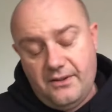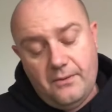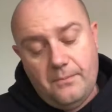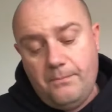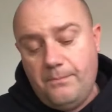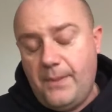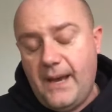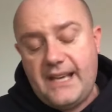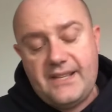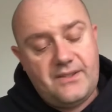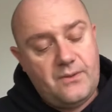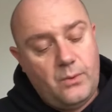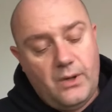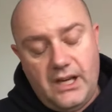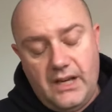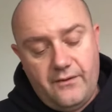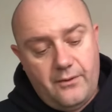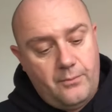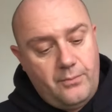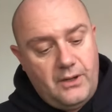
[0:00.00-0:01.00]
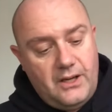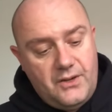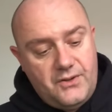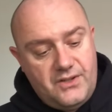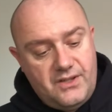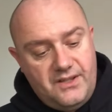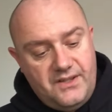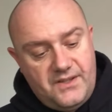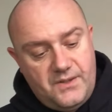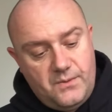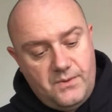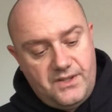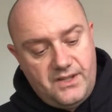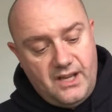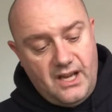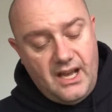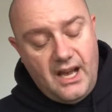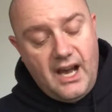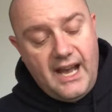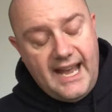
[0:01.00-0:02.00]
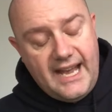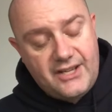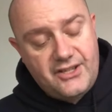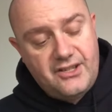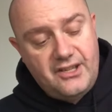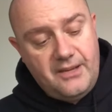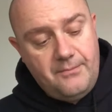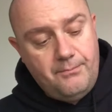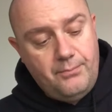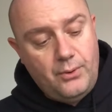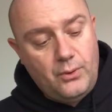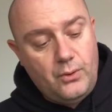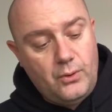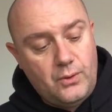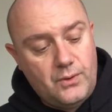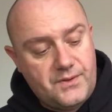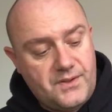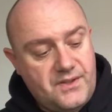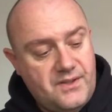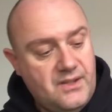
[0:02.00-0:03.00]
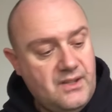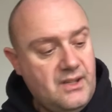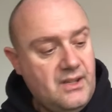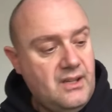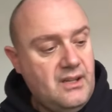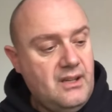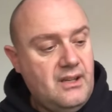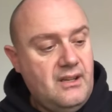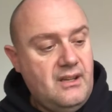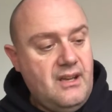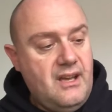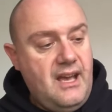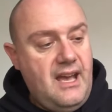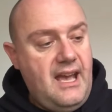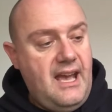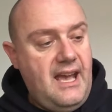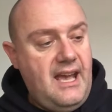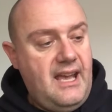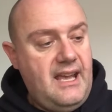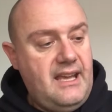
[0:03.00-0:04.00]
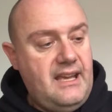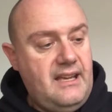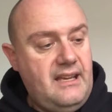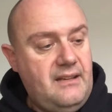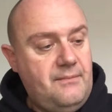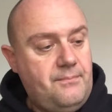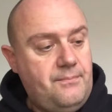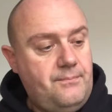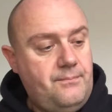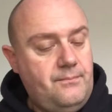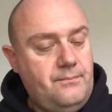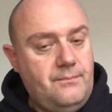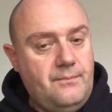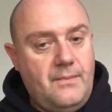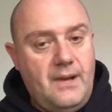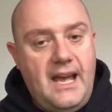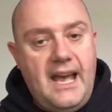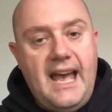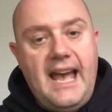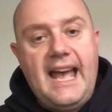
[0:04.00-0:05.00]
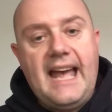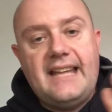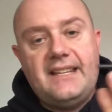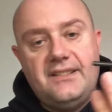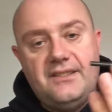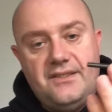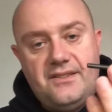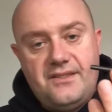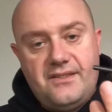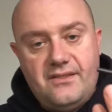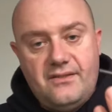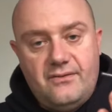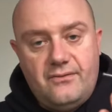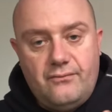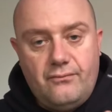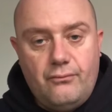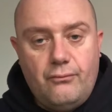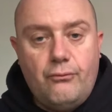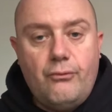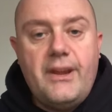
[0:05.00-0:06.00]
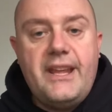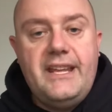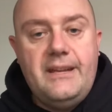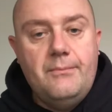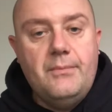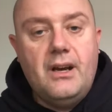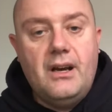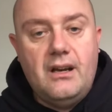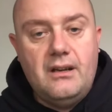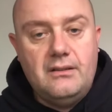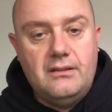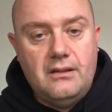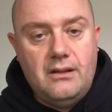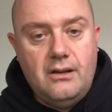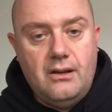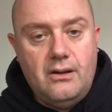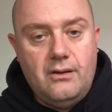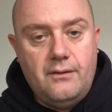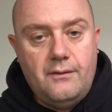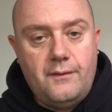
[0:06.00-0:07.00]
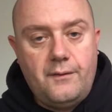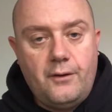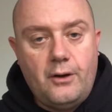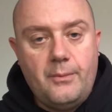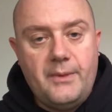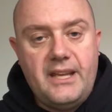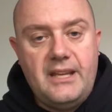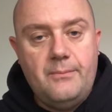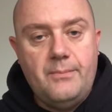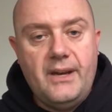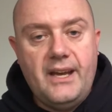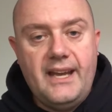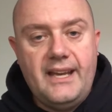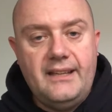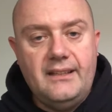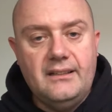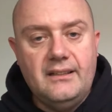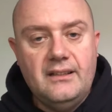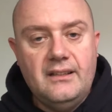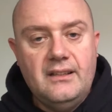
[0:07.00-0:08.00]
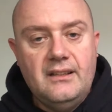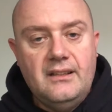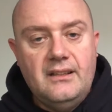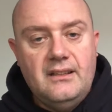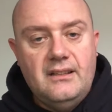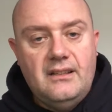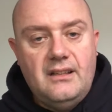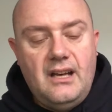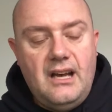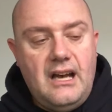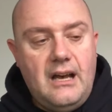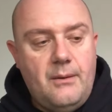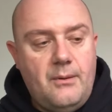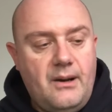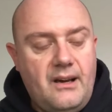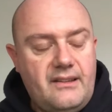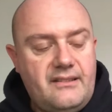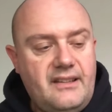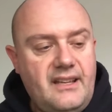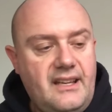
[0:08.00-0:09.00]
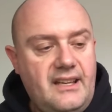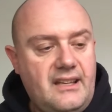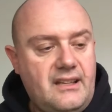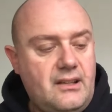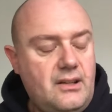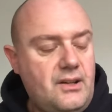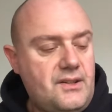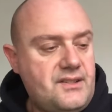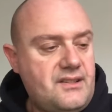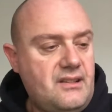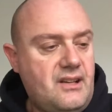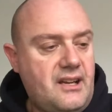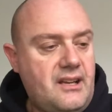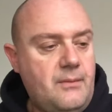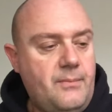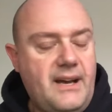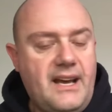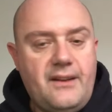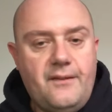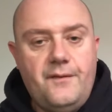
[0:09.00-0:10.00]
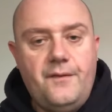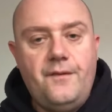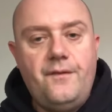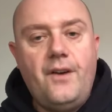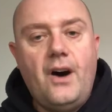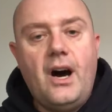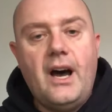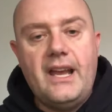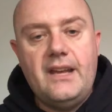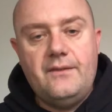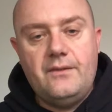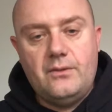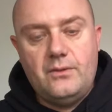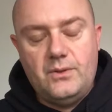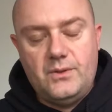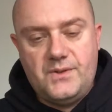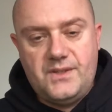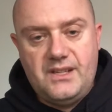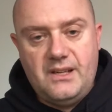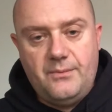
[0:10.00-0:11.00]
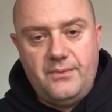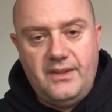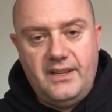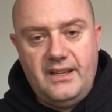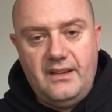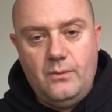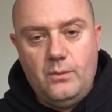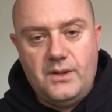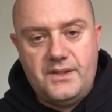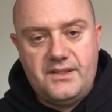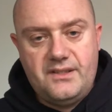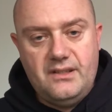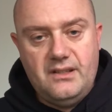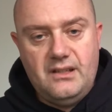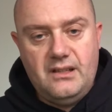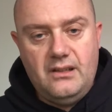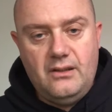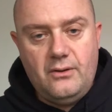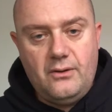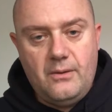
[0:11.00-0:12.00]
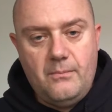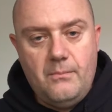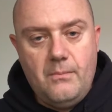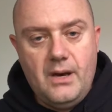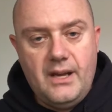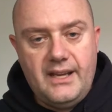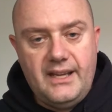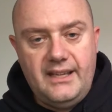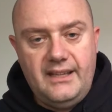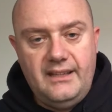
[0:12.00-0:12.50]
best way of approaching this was I actually bought a hand reamer from eBay. I think it cost like about a £5 or something. It wasn't a lot of money,